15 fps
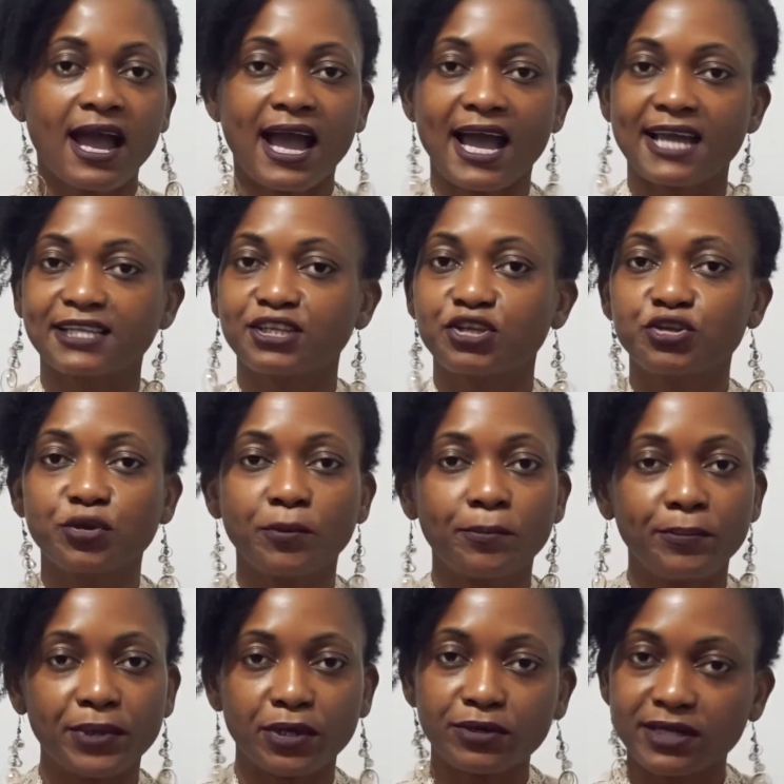and you're
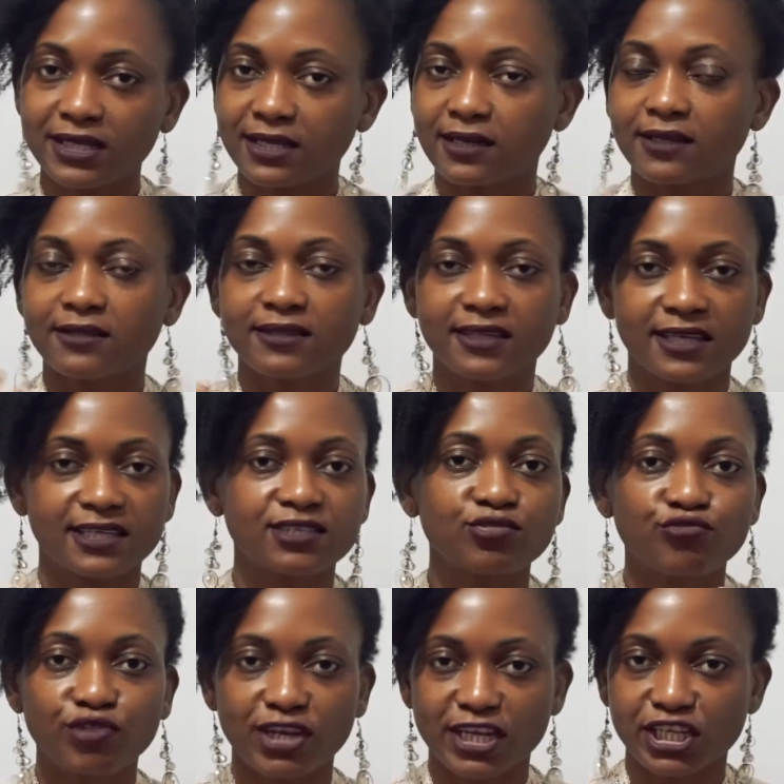building this
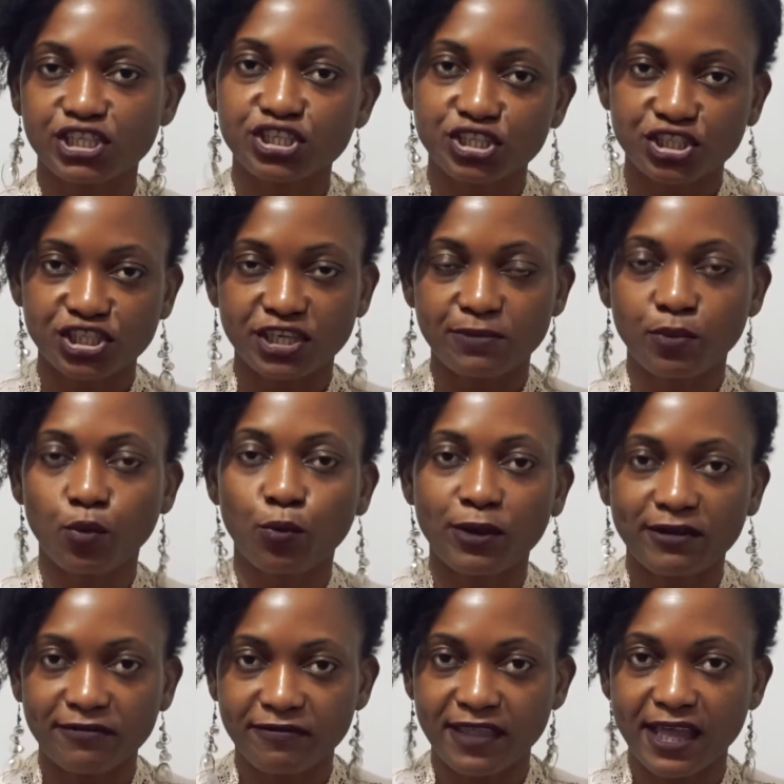relationship
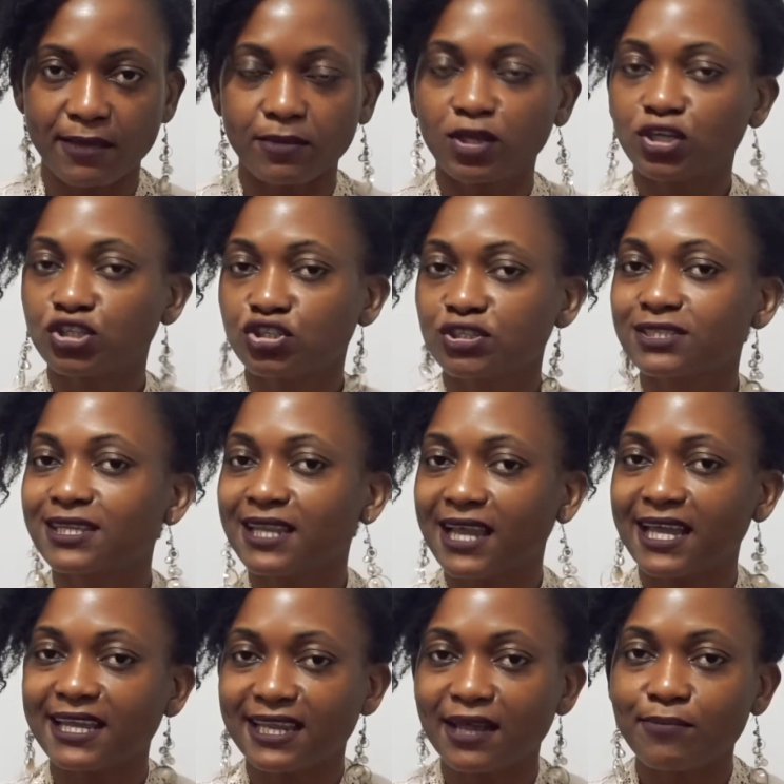with them, just
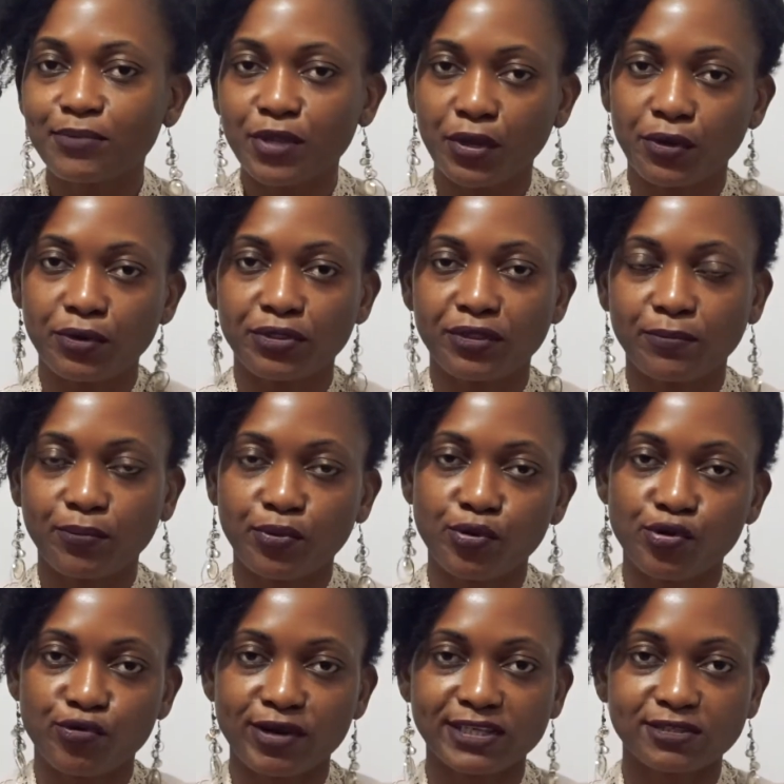letting them know the
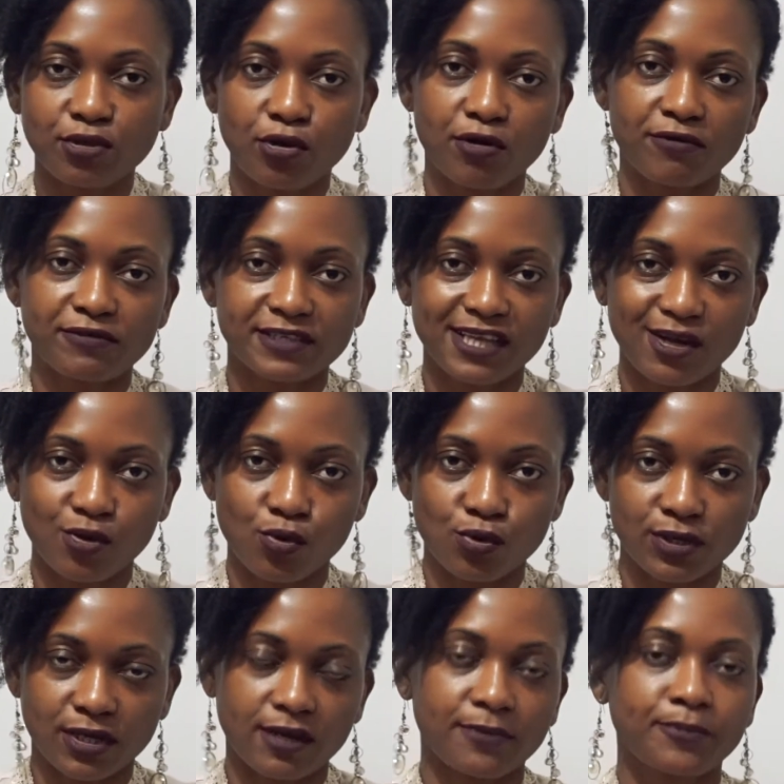progress of their
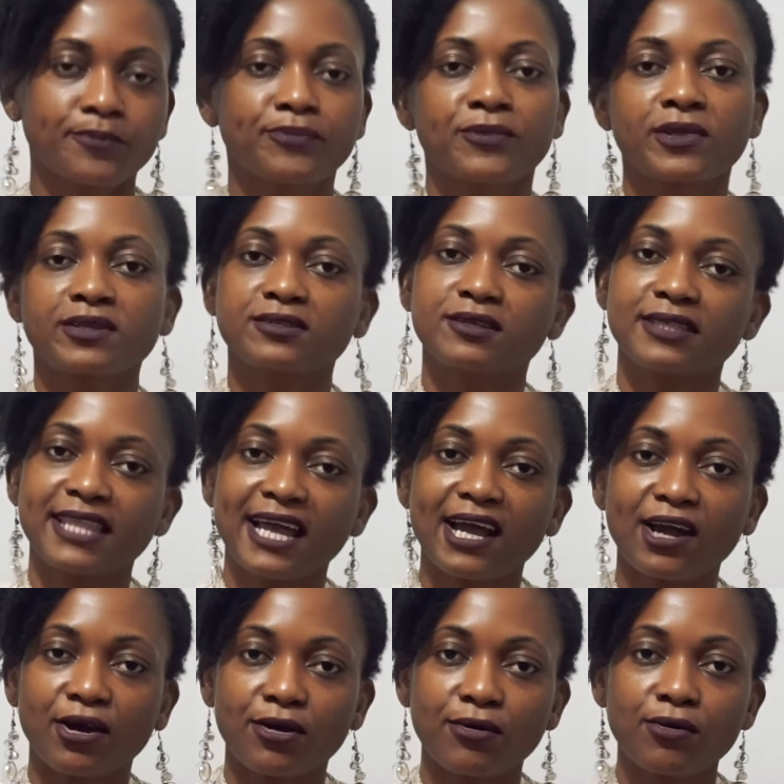order. So
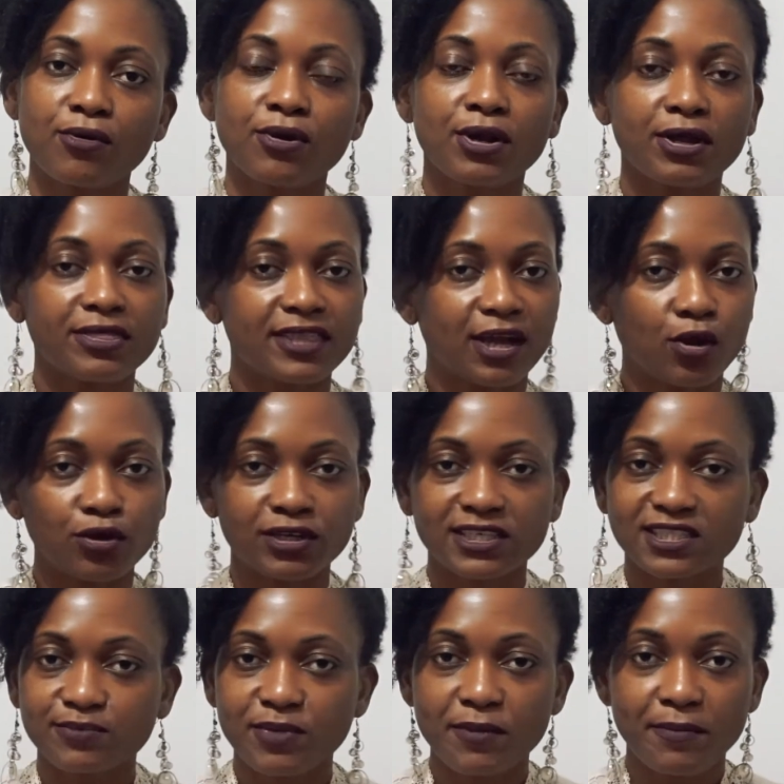now the
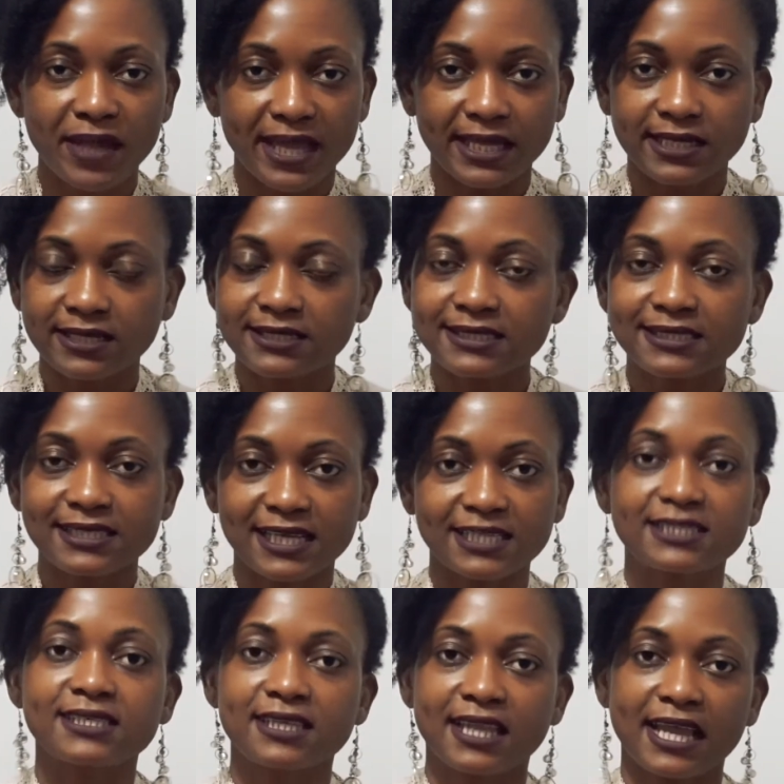order's been made,
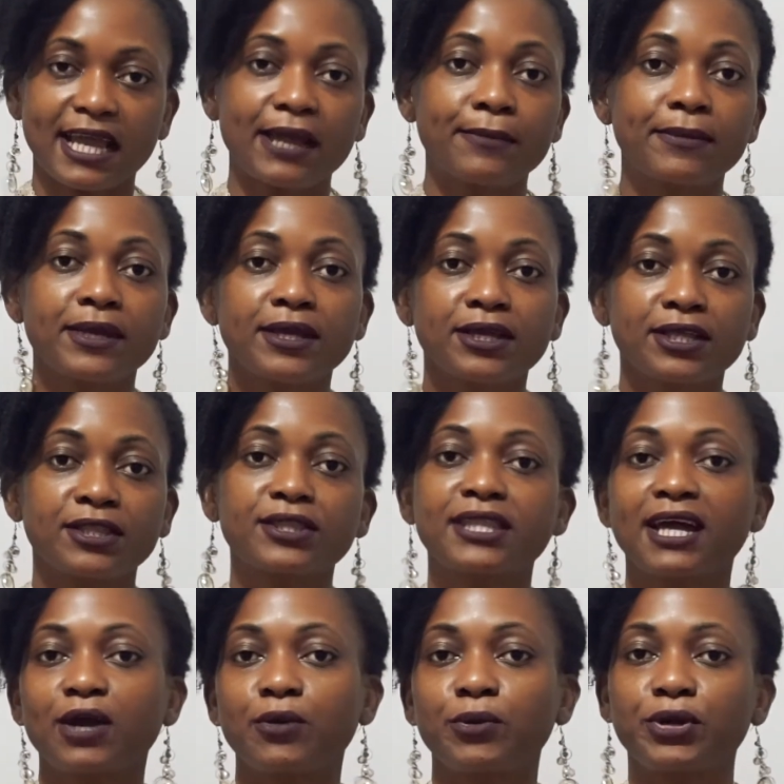sent to them.
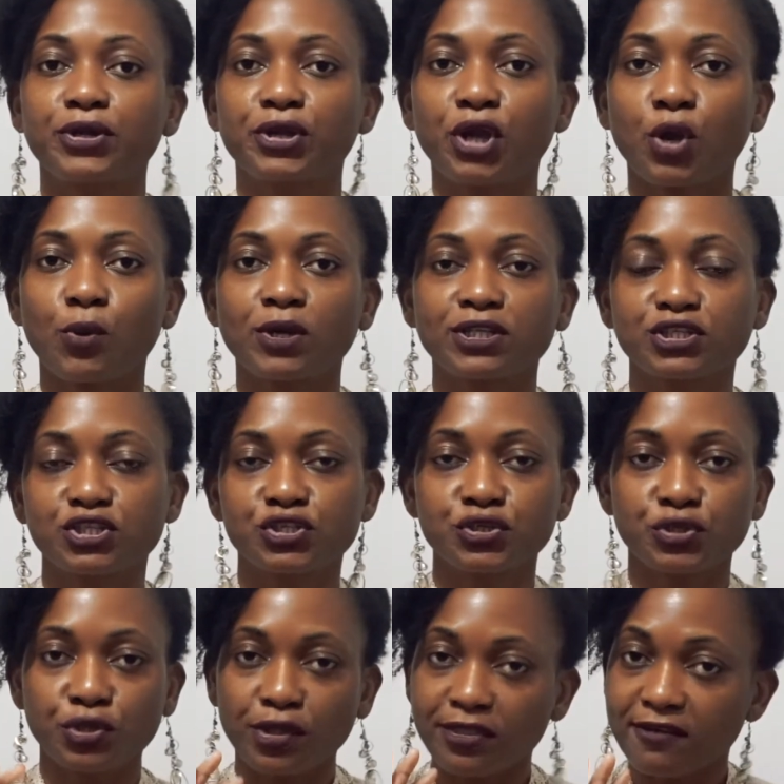Now we're going to go on
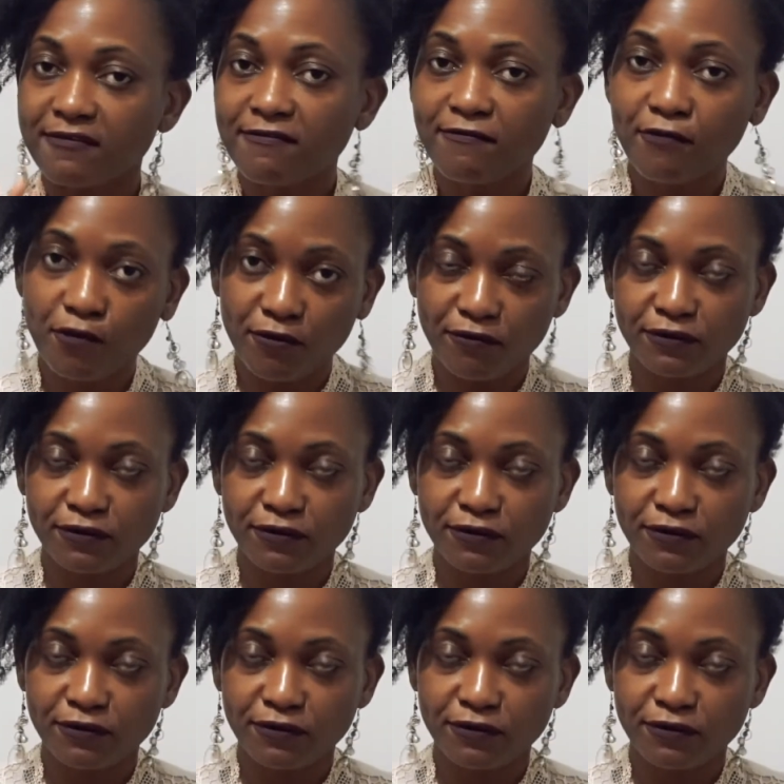to the fourth